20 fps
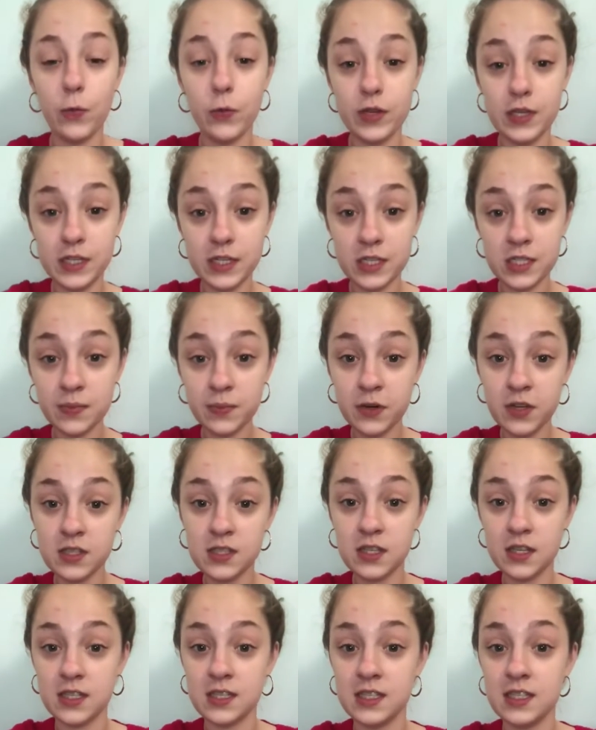Winter
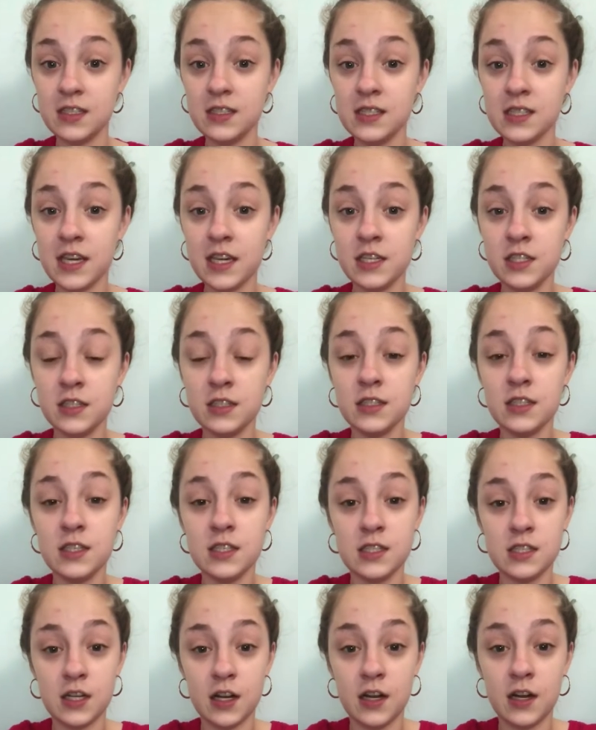sports are still scheduled
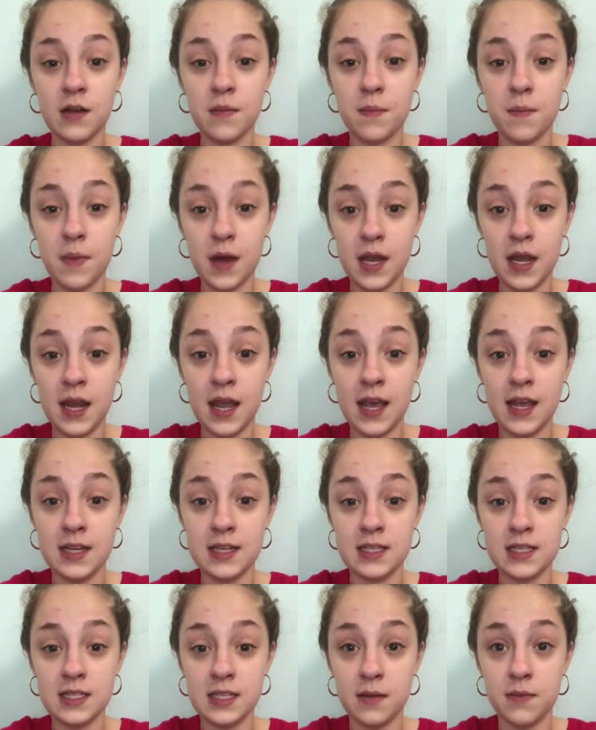to start
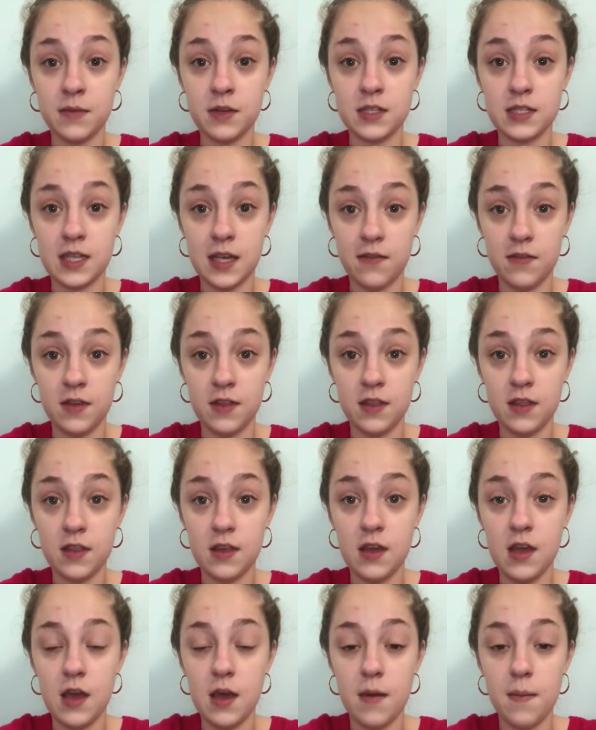Monday, December 7th.